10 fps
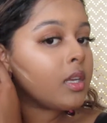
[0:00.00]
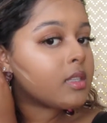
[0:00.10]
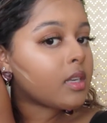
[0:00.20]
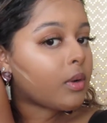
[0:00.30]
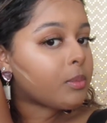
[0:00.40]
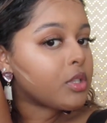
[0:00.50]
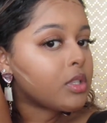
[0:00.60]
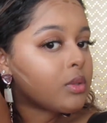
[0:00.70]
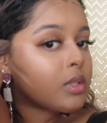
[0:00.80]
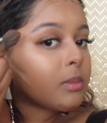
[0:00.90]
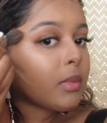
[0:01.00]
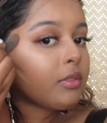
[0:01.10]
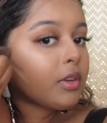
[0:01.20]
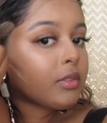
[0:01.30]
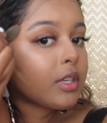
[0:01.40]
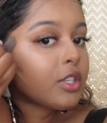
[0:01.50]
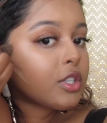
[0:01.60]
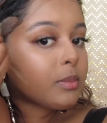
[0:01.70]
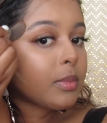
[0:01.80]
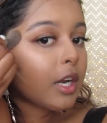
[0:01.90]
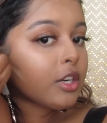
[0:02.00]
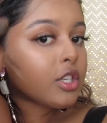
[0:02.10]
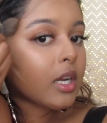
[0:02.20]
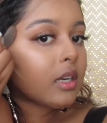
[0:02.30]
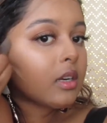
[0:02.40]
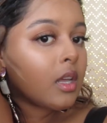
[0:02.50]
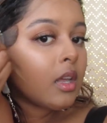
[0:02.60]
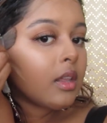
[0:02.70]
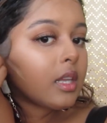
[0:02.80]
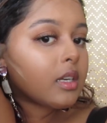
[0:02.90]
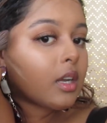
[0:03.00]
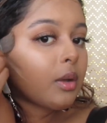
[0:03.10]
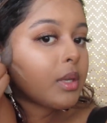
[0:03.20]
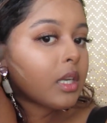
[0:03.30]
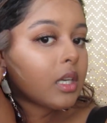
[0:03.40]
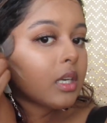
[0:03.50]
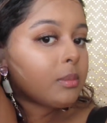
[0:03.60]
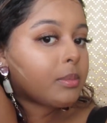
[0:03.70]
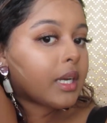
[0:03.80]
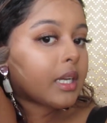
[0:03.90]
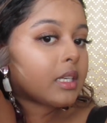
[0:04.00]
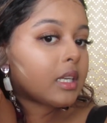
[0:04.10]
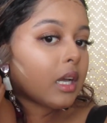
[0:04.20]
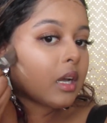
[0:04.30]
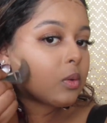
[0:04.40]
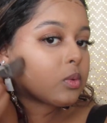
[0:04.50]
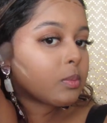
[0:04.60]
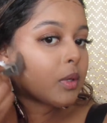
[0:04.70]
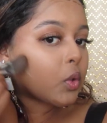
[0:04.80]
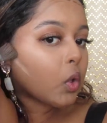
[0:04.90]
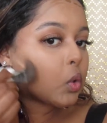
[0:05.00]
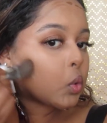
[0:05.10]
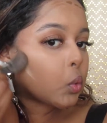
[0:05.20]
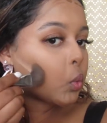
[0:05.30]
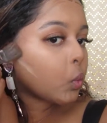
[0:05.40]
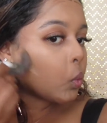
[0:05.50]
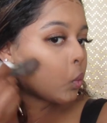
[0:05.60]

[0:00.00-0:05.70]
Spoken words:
So I'm just using my foundation brush and then going in and blending out my contour.